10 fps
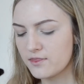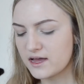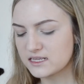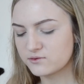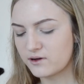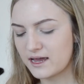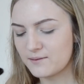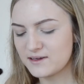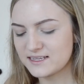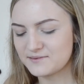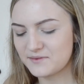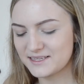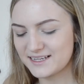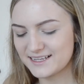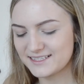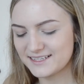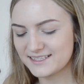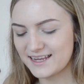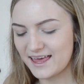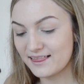that's why I'm using my tester
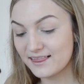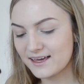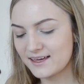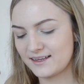still.